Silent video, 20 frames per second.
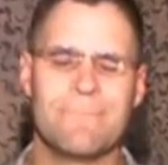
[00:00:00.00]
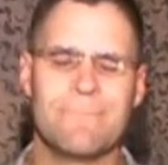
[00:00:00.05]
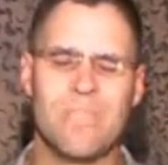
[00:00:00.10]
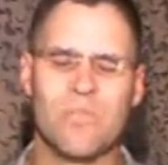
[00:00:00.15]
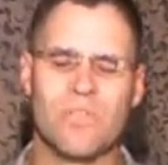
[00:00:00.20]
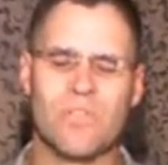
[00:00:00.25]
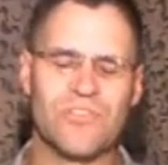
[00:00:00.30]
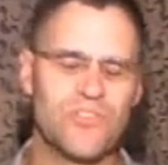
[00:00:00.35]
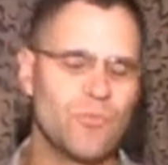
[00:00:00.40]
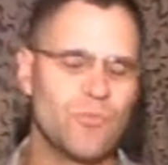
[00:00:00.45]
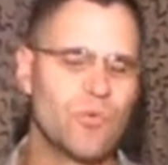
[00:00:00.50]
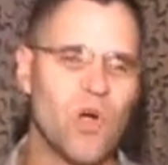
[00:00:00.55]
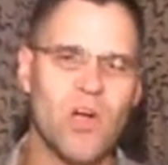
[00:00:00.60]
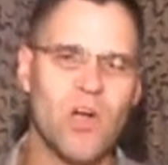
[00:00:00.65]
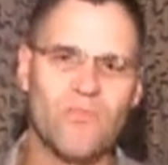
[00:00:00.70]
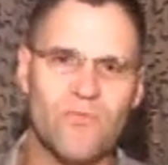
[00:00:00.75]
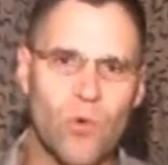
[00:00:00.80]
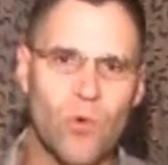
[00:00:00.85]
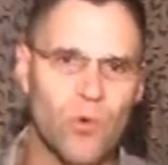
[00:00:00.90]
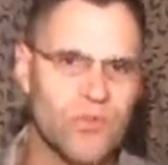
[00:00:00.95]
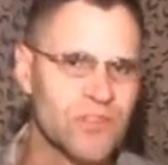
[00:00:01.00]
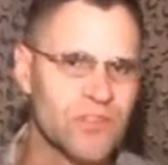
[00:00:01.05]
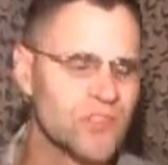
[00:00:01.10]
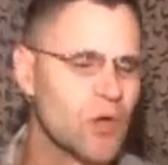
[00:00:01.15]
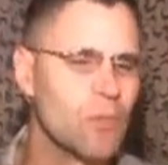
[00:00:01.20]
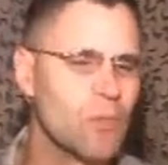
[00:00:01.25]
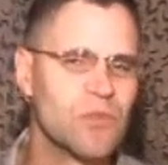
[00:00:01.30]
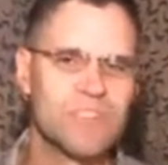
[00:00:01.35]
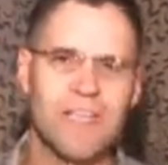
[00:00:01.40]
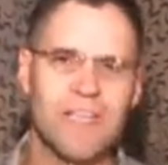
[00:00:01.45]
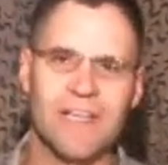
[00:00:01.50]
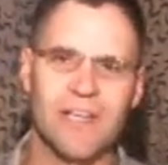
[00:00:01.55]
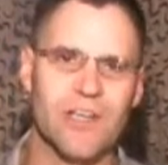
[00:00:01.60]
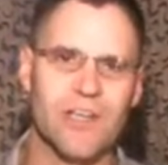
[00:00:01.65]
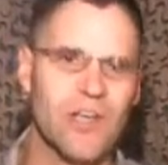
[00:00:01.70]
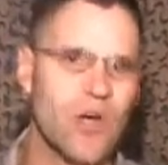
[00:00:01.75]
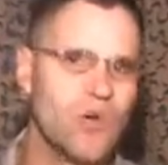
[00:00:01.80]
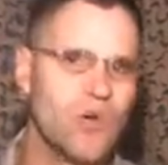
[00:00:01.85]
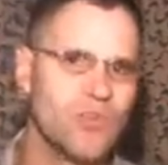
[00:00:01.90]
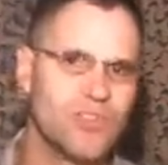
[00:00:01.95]
that you brought forth. It's almost like a
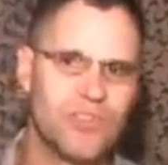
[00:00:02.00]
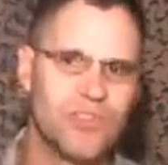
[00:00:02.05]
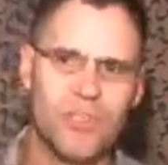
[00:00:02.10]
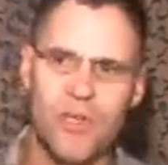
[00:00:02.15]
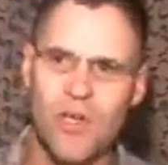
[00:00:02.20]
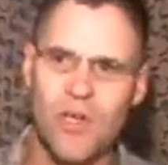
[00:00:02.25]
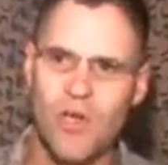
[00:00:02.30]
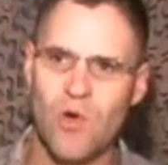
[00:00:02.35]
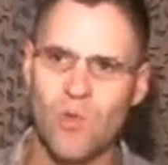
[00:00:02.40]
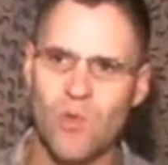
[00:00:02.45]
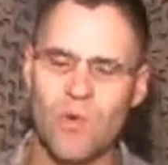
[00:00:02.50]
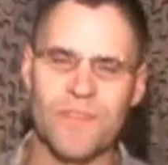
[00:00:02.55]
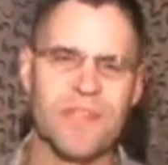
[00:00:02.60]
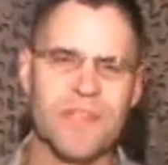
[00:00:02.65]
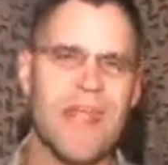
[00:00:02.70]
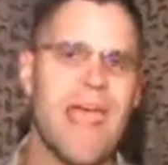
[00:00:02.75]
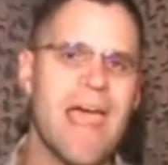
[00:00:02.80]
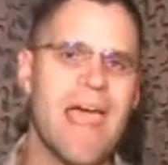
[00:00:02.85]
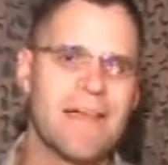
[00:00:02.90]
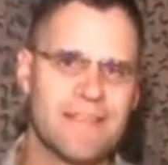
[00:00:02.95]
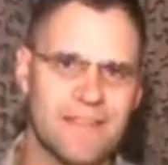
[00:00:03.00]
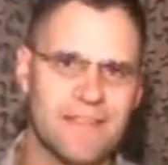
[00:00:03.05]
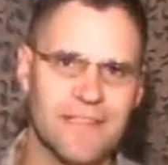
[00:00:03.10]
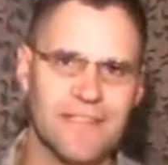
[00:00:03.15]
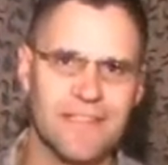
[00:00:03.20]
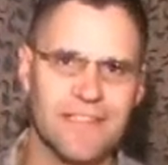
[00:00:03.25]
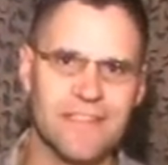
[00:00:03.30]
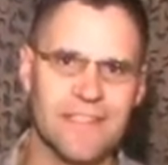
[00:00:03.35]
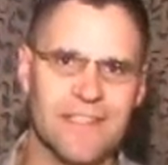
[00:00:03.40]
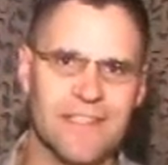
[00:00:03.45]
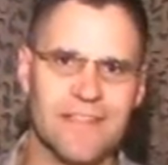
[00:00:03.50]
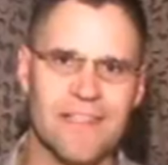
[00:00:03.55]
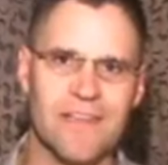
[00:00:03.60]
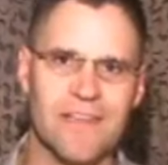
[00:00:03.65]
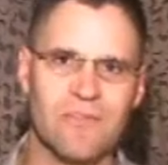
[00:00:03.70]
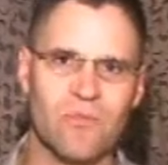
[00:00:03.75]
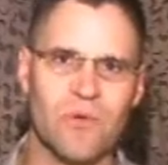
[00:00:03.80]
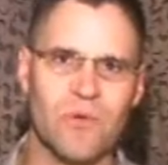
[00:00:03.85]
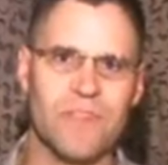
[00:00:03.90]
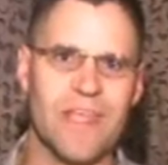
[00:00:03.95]
coach with an athlete
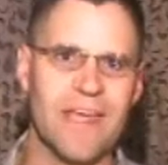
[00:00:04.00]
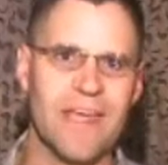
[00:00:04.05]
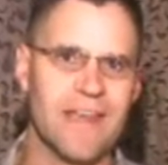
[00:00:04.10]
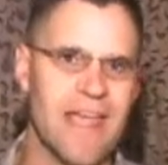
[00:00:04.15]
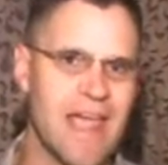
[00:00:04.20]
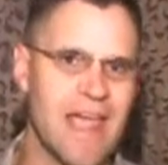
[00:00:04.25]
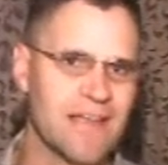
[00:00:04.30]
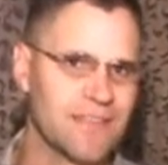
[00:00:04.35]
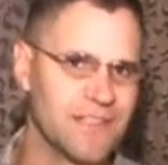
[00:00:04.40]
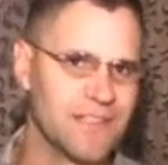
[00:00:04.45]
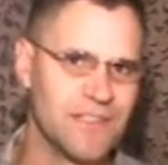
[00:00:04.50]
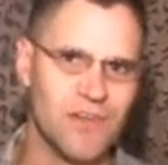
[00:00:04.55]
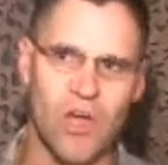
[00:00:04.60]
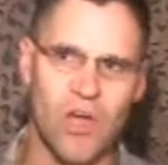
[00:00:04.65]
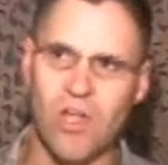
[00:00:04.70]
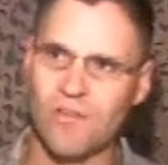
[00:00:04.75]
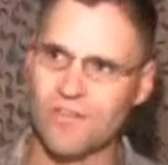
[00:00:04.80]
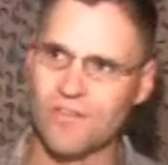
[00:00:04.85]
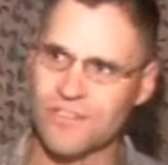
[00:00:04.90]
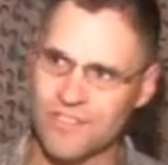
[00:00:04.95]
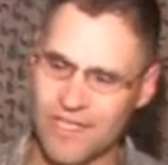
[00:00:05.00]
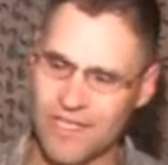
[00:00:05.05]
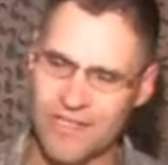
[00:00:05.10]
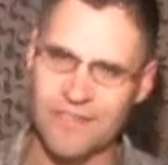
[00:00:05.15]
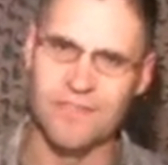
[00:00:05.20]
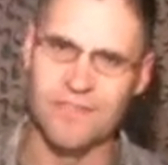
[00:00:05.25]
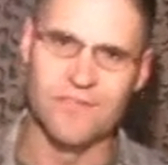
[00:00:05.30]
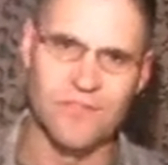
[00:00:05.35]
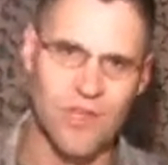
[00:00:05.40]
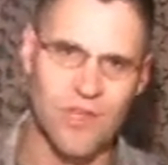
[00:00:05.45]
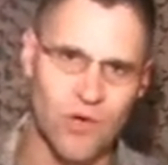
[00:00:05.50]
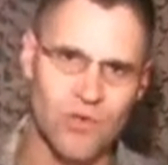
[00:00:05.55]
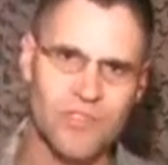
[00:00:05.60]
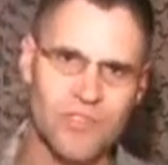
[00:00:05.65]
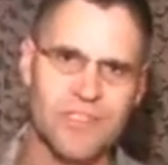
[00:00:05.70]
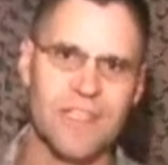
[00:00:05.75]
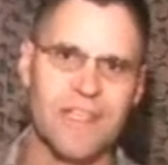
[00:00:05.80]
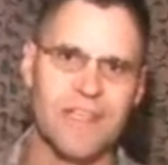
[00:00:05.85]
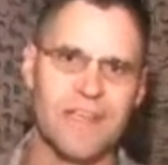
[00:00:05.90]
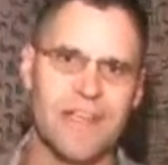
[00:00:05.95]
that when that athlete all of a sudden goes
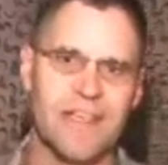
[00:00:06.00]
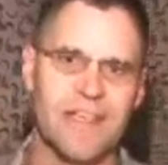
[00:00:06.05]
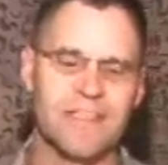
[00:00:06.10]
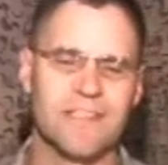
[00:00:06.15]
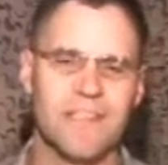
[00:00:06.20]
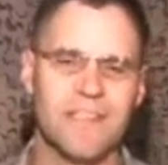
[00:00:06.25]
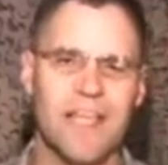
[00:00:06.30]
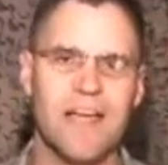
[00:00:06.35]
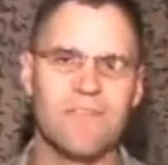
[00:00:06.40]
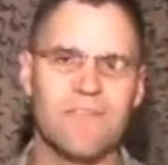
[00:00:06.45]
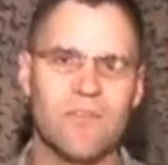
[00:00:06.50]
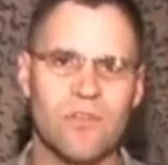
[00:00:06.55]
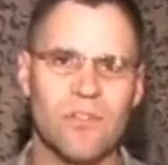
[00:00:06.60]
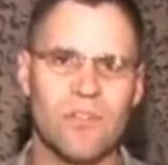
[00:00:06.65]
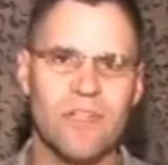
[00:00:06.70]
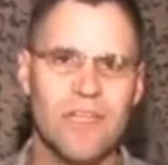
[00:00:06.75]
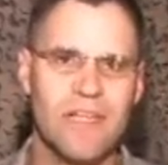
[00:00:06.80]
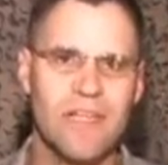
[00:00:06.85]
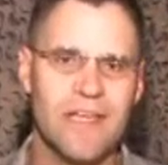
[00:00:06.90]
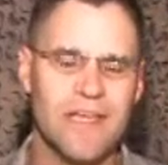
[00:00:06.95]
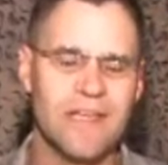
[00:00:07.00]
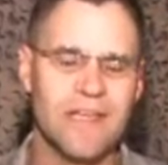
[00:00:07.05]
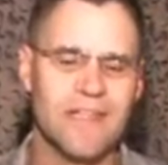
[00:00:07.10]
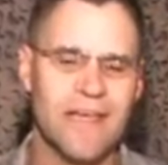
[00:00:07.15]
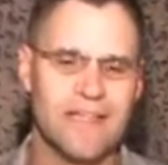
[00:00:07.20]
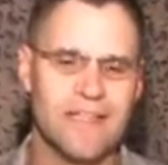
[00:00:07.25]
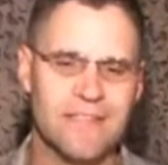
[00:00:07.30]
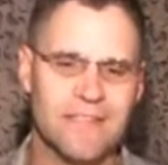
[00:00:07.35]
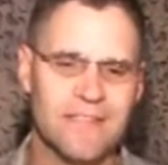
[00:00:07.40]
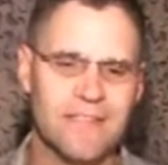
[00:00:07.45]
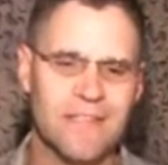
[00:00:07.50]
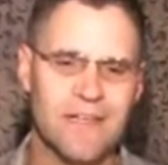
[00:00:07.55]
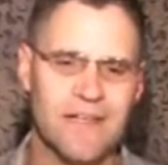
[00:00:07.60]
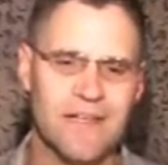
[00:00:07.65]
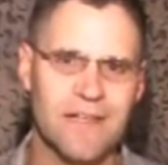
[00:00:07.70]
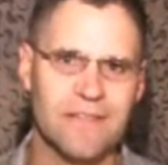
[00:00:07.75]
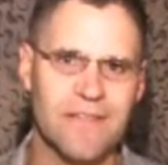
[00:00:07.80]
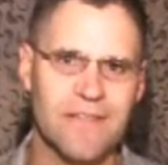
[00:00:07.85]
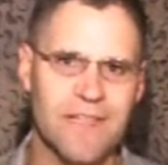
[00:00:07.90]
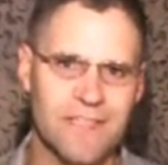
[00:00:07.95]
to that next level, and that's
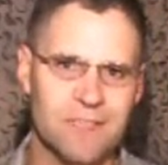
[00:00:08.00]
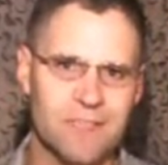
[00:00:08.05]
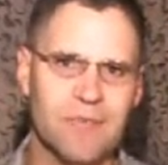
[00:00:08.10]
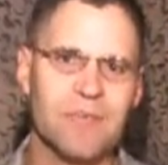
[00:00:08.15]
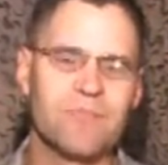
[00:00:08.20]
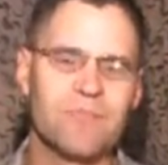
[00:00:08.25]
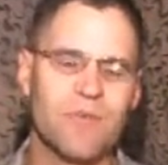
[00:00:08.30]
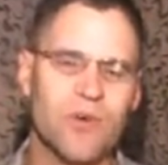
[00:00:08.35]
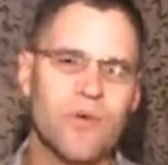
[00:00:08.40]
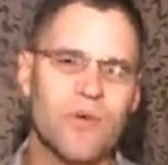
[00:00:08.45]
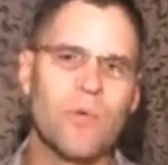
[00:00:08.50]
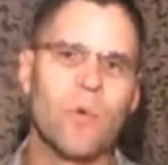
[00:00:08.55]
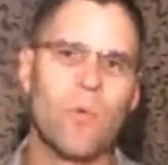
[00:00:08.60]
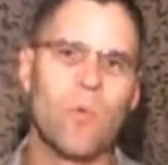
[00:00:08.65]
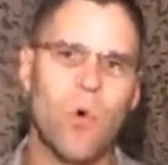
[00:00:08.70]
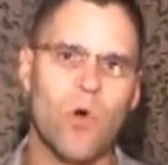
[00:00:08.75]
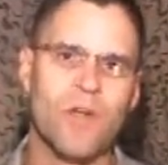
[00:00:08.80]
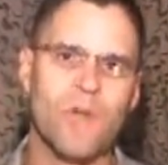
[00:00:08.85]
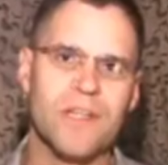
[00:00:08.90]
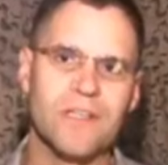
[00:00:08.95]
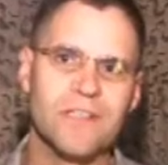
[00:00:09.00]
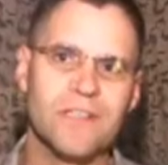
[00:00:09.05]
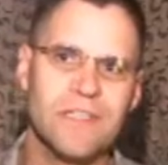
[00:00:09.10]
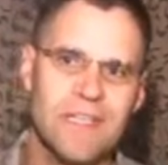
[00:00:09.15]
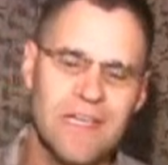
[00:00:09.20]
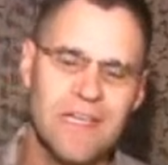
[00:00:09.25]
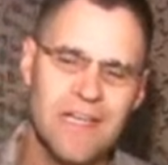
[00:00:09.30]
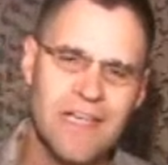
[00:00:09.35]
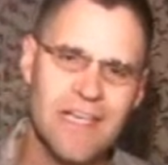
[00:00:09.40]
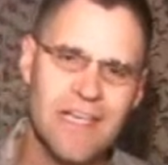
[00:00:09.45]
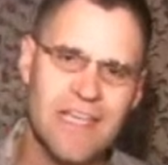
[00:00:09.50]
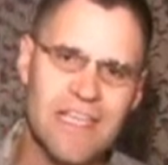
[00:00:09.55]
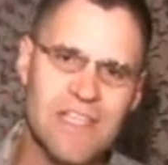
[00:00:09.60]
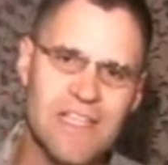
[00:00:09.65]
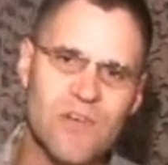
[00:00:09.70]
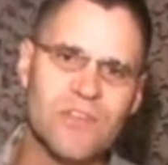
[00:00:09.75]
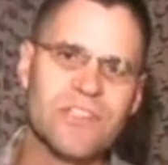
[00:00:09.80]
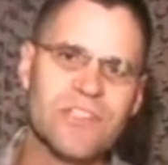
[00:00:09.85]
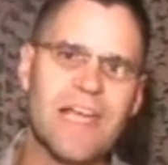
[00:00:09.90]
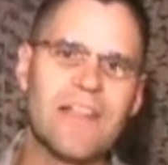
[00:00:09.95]
been pretty rewarding.
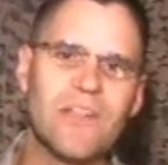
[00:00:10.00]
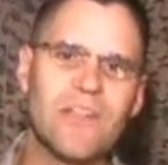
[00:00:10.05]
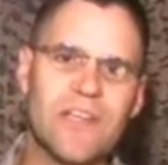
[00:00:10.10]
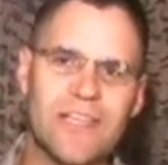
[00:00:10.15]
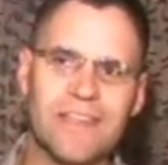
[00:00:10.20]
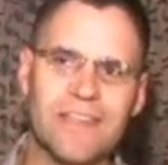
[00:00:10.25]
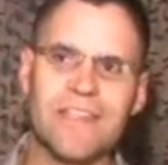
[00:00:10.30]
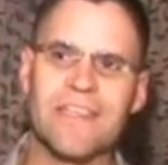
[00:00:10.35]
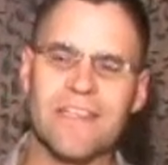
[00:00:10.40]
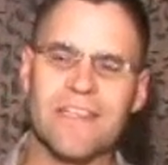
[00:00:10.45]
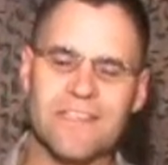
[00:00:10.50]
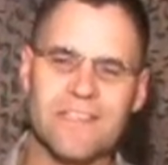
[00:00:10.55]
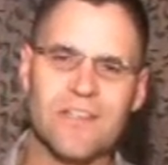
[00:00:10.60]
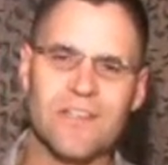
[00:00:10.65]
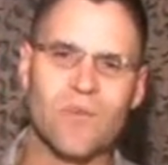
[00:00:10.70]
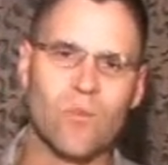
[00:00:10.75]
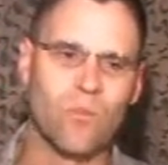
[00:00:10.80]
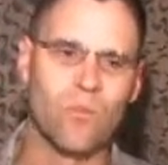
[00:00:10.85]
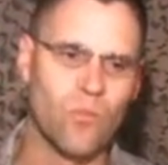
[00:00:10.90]
Because I look at this,